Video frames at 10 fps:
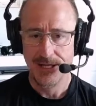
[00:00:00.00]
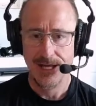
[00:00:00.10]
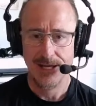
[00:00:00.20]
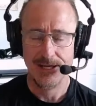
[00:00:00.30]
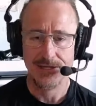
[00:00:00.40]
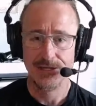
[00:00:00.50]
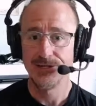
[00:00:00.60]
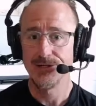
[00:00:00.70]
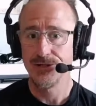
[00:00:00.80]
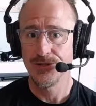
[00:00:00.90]
a
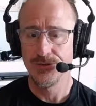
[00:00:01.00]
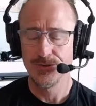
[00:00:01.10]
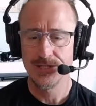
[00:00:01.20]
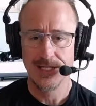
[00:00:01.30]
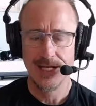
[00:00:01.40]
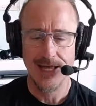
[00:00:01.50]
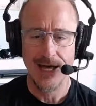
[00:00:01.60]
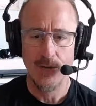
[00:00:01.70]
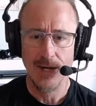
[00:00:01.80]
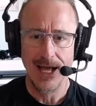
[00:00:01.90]
good news, and
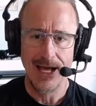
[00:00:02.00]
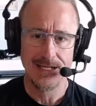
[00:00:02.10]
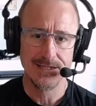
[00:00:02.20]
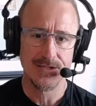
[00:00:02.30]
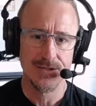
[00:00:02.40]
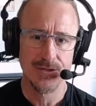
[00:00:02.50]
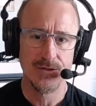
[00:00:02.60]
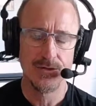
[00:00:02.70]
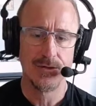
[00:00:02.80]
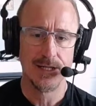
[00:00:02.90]
that one has to
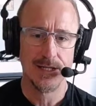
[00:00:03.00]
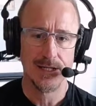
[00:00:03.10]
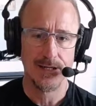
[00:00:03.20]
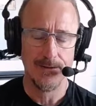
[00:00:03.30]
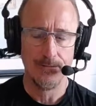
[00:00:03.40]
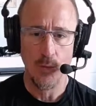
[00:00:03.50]
do uh,